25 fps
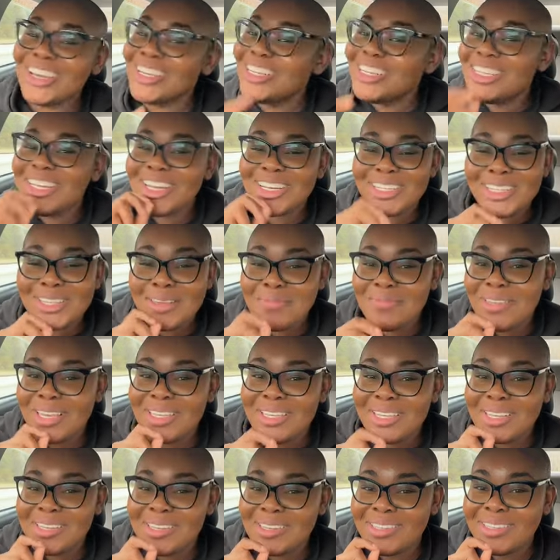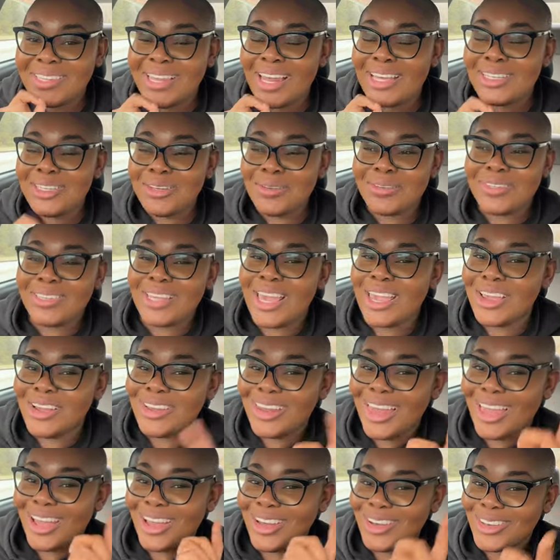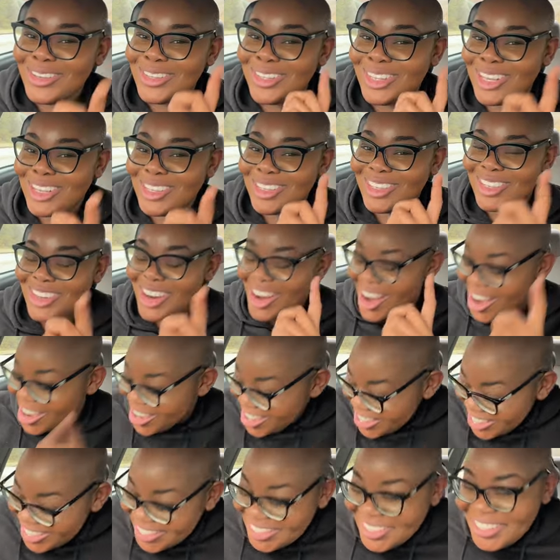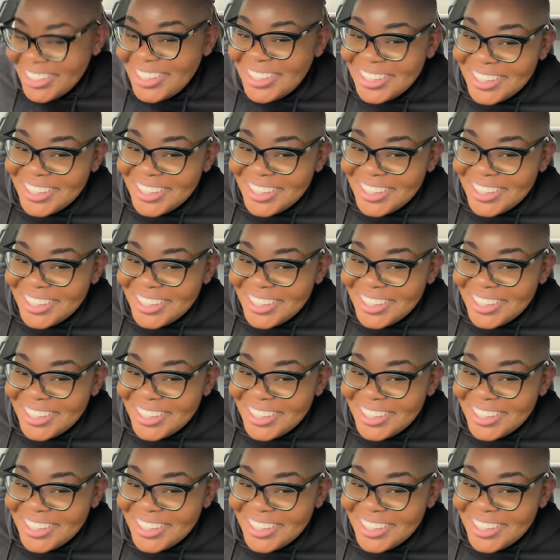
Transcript: there's, there's some things Sister Celestial say, you're like, oh, sister.